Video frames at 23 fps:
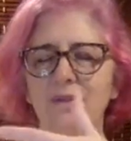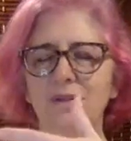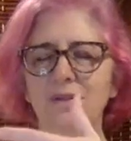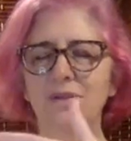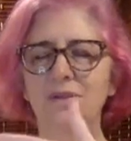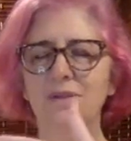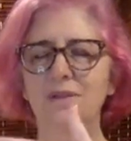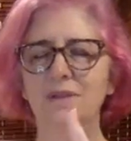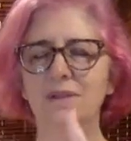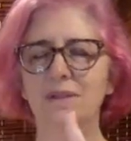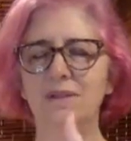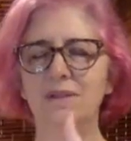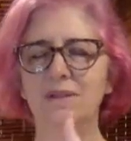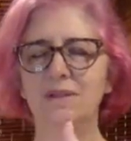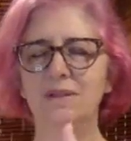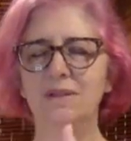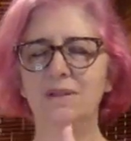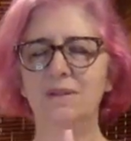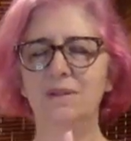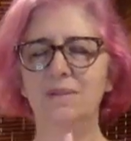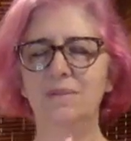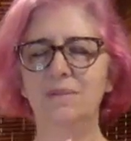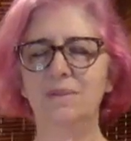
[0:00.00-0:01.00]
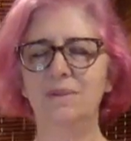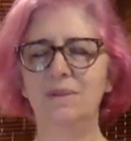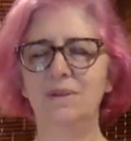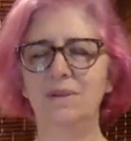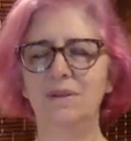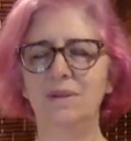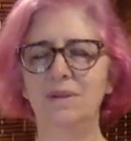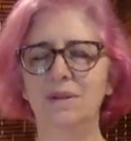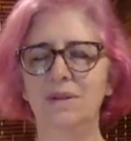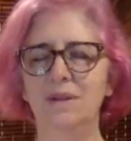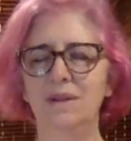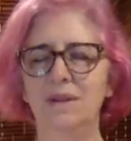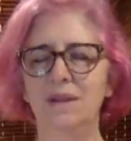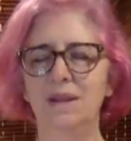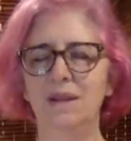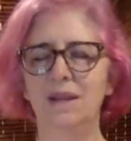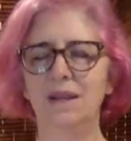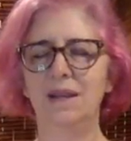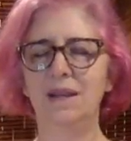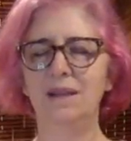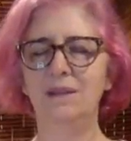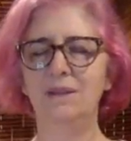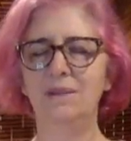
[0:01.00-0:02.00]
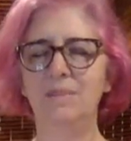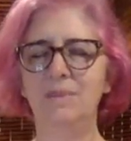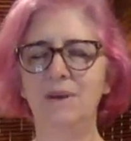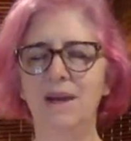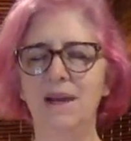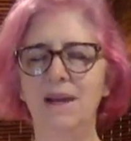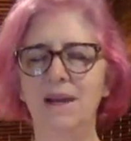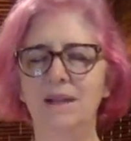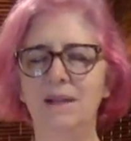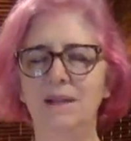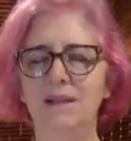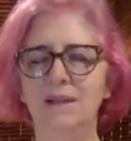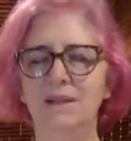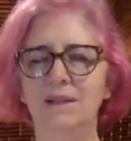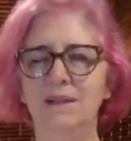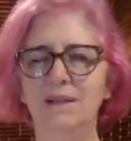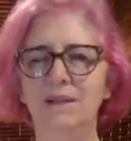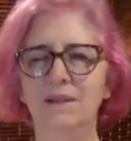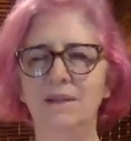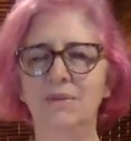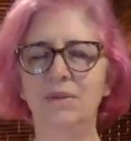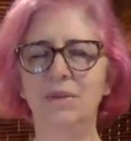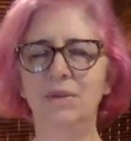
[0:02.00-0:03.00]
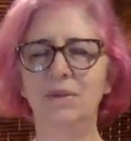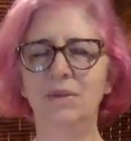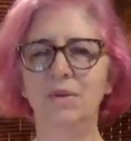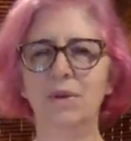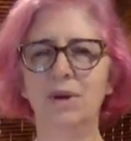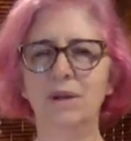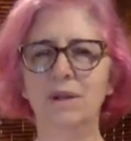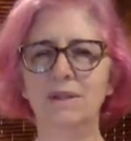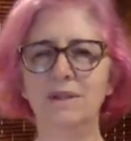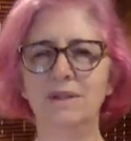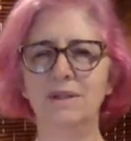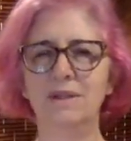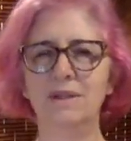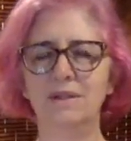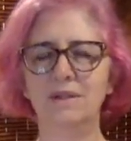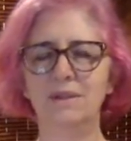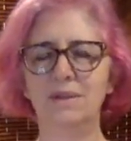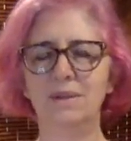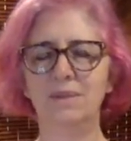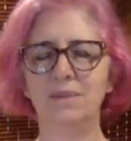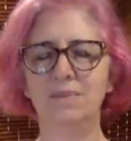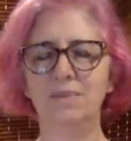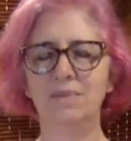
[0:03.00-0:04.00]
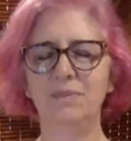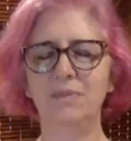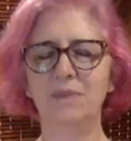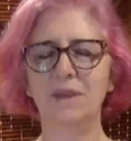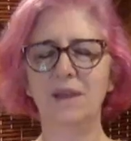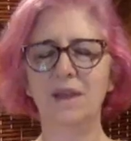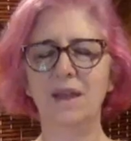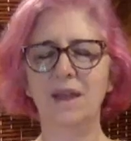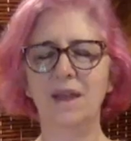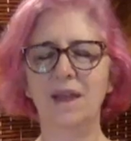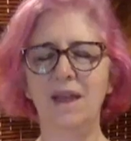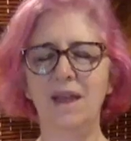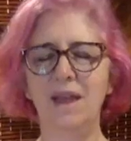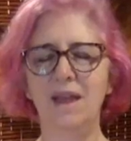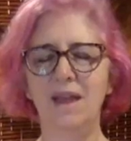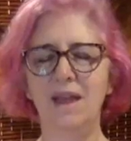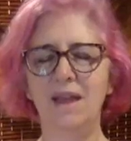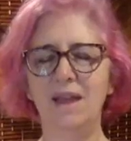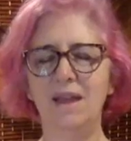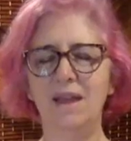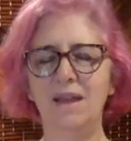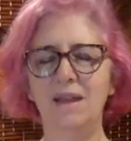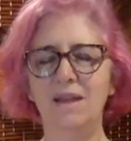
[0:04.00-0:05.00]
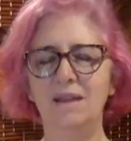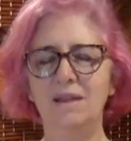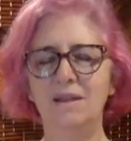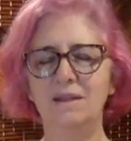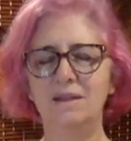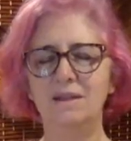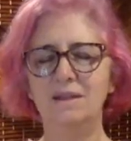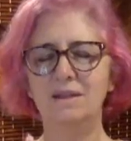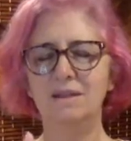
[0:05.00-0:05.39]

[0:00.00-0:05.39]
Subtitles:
system in the body, the liver organ system. And